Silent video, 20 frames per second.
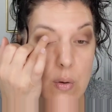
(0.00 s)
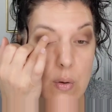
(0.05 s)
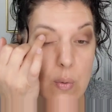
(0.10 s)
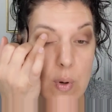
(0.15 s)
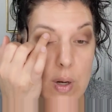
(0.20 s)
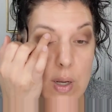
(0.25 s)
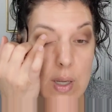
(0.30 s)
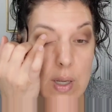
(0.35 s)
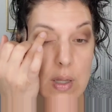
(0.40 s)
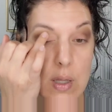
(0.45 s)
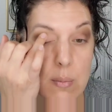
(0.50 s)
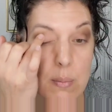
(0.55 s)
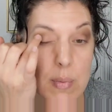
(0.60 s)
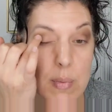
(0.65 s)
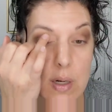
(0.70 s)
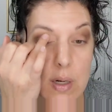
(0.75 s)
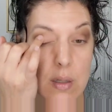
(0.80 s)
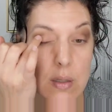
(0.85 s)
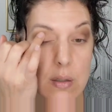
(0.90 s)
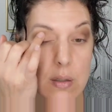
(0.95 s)
Right in the
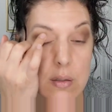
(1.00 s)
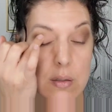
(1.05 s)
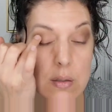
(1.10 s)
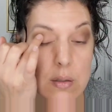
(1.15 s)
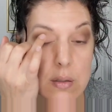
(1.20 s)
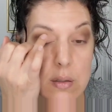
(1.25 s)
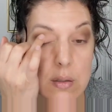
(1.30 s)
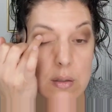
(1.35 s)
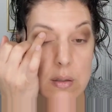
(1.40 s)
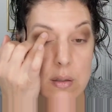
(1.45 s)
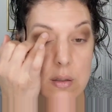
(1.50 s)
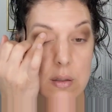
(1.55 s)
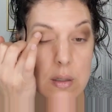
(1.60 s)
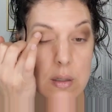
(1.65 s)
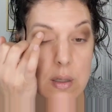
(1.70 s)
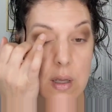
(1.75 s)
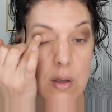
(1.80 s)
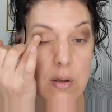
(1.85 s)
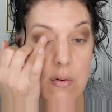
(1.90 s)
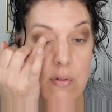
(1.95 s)
middle
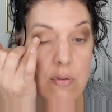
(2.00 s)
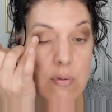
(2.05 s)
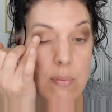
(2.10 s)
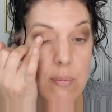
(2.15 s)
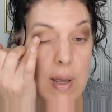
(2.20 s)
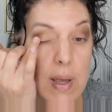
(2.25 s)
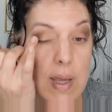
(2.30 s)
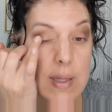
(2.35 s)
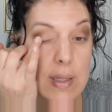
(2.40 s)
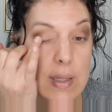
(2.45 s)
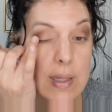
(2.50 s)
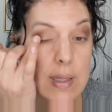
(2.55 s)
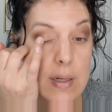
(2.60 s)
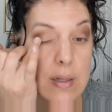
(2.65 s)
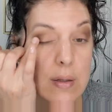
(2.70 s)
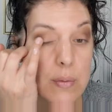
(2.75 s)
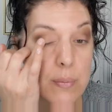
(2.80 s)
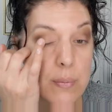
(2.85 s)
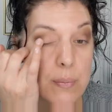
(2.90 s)
of my lid.